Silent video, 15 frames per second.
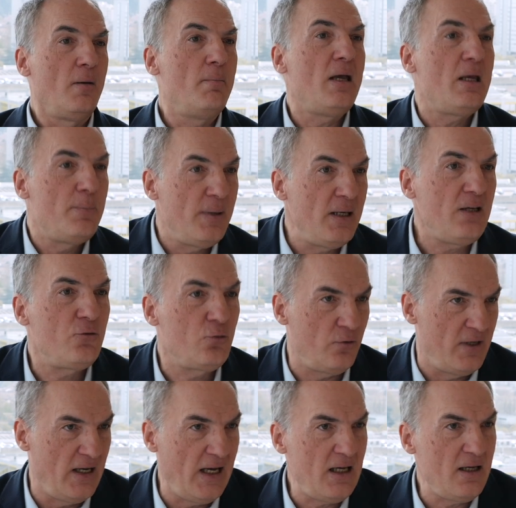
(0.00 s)
maybe
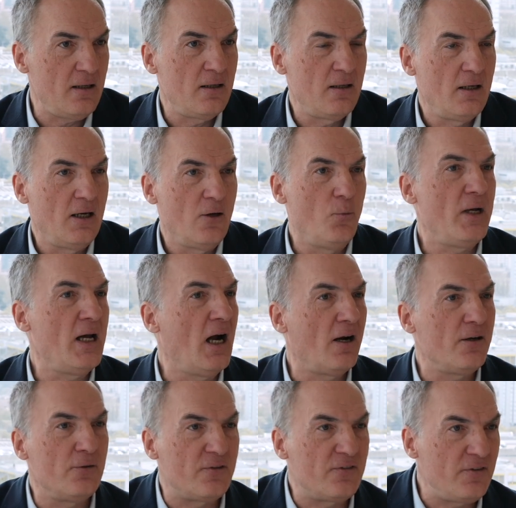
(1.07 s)
today we
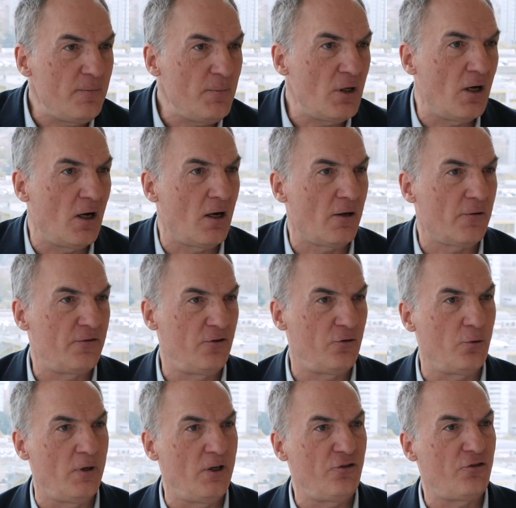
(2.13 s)
are in a similar
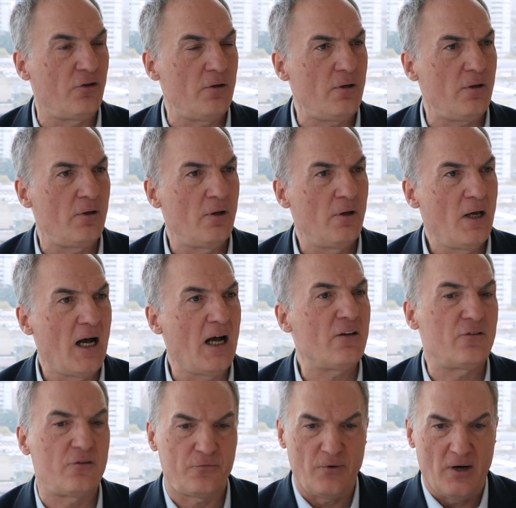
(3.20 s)
situation
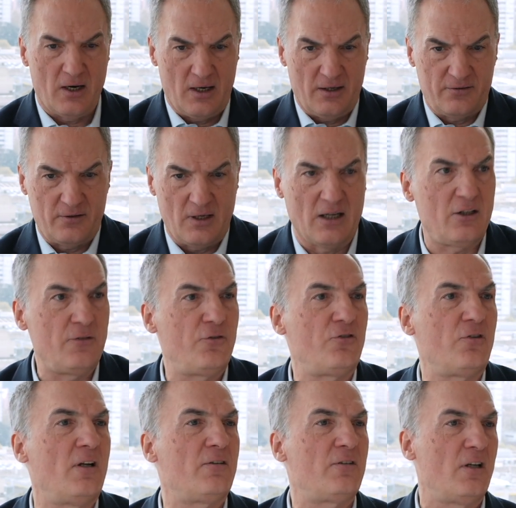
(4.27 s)
as far as
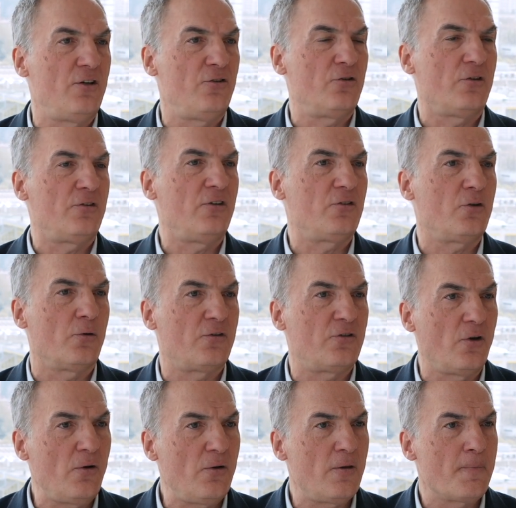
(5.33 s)
artificial intelligence is
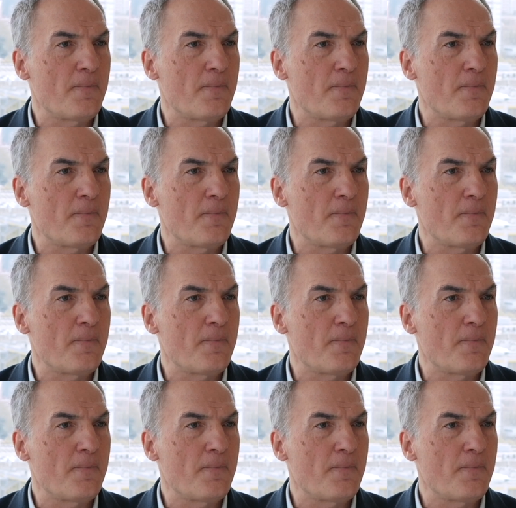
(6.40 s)
concerned.